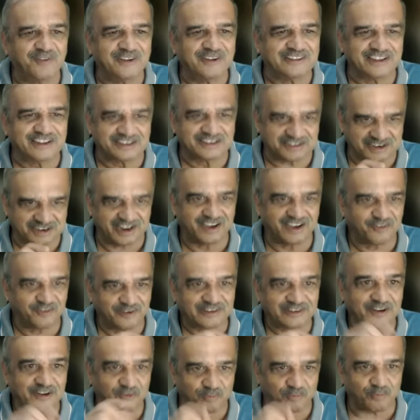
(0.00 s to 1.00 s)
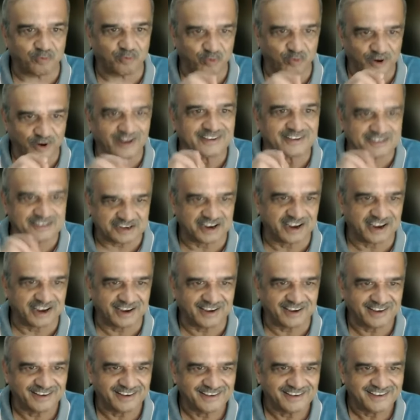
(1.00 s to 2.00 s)
with a stick, with a wooden
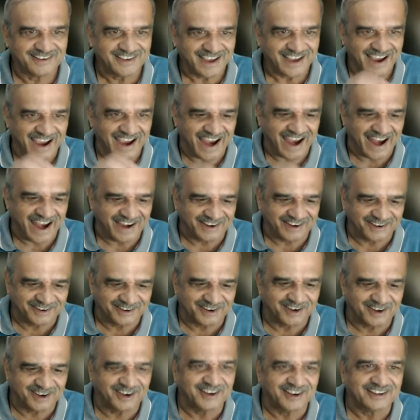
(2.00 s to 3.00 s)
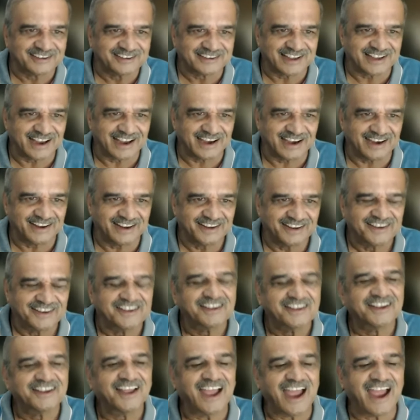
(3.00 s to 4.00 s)
stick, and a needle inside,
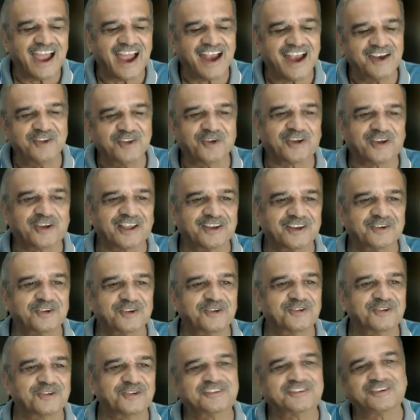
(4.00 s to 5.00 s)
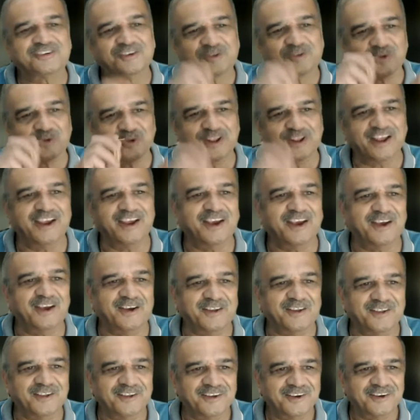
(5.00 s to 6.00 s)
and you can use to the
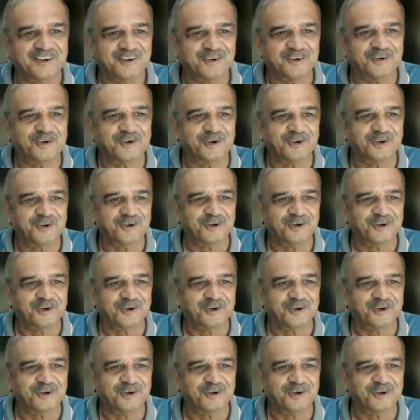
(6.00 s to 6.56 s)
end. You don't,